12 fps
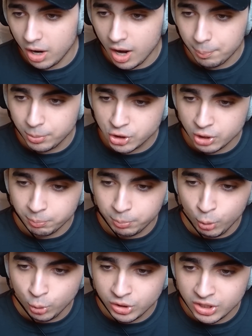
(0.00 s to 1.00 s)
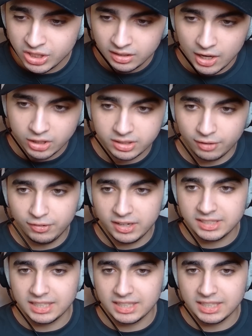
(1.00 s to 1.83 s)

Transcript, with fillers: uh, Puss in Boots, I was convinced.